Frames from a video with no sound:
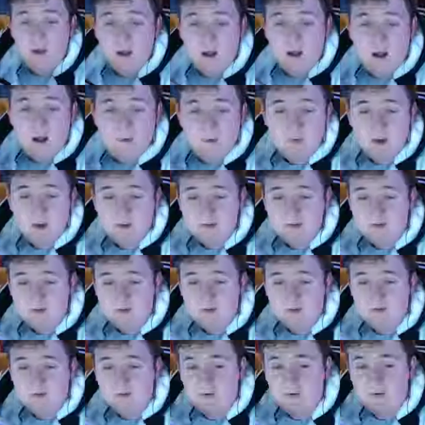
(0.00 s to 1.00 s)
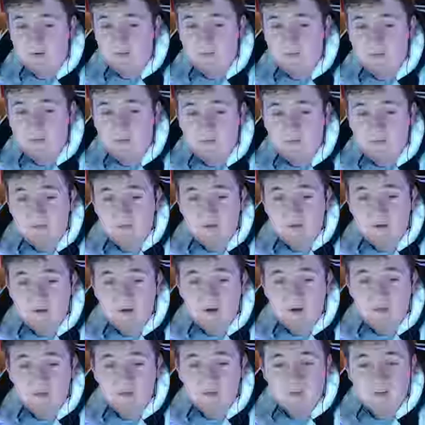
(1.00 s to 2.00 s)
I'm not sure what I'm supposed to...
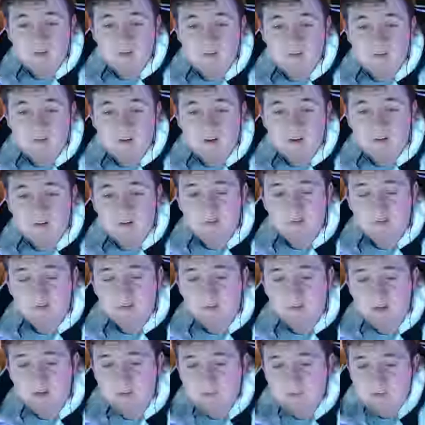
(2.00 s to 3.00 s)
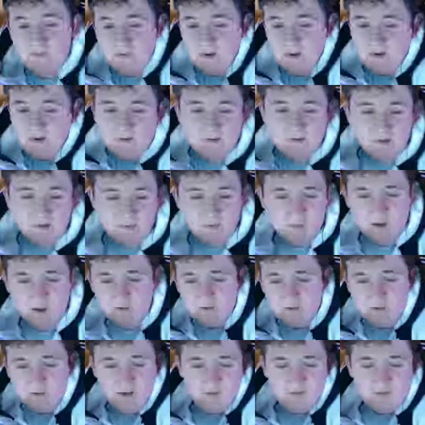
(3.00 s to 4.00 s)
Did I miss the snuggles? Well, I'm snuggling
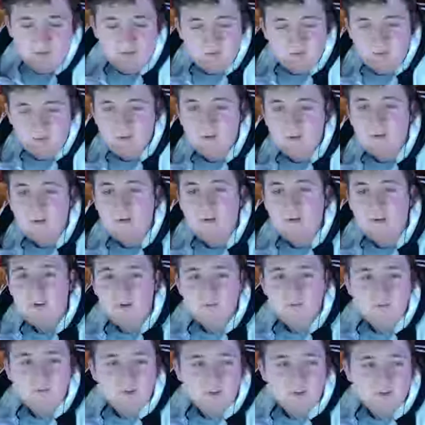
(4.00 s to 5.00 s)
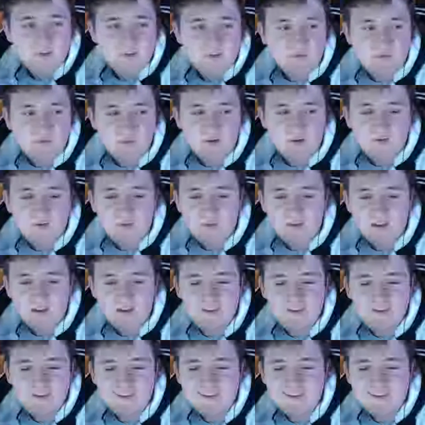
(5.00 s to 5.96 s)
myself because I'm lonely.